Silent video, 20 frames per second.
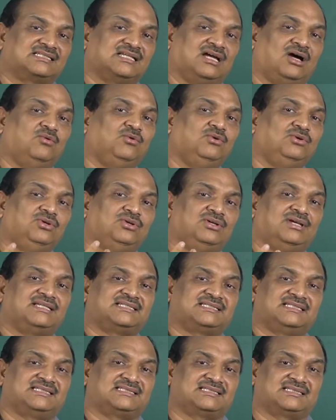How do you
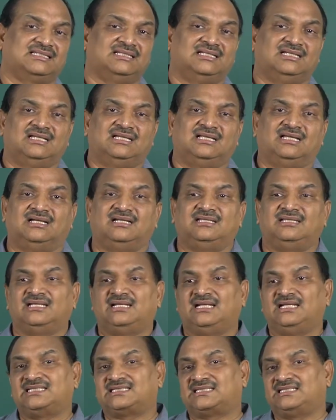assess the
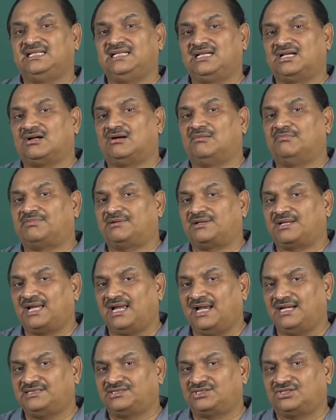listening
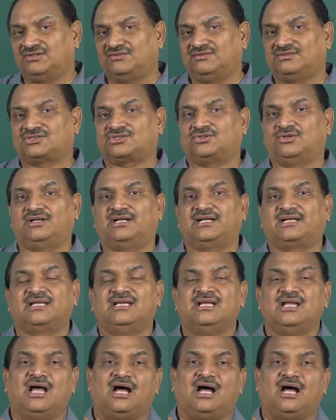comprehension of the student?